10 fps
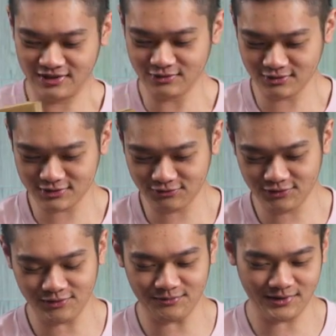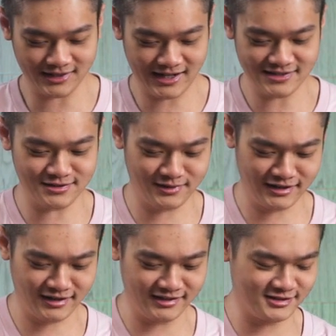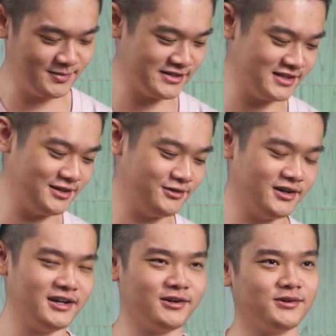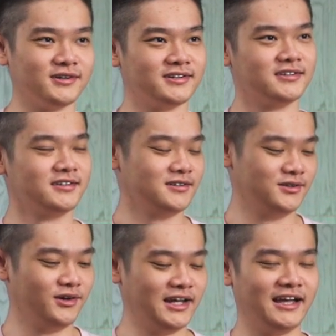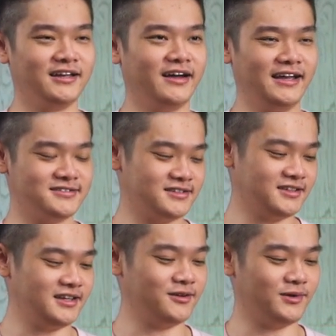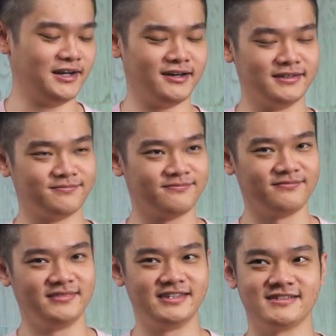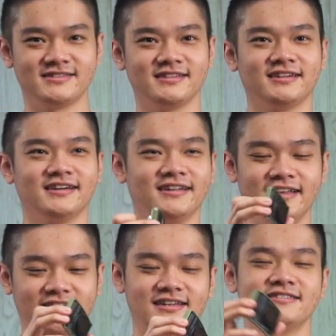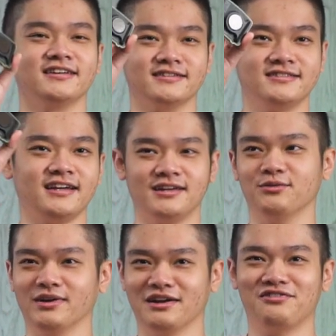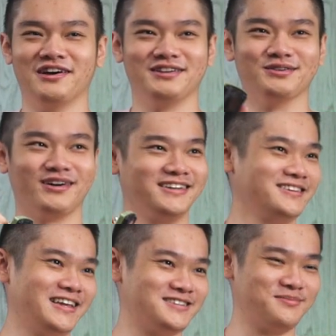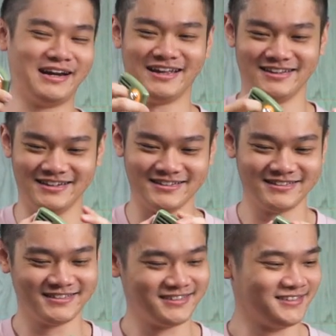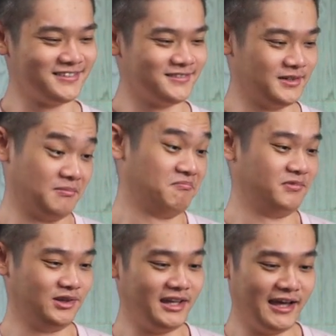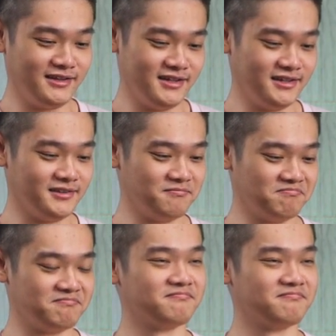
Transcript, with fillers: real useful for podcasts and whatnot, especially if you're gonna cook, don't wanna get your hands dirty and whatnot. Just take this and stick it wherever you want that's magnetic. Pretty handy.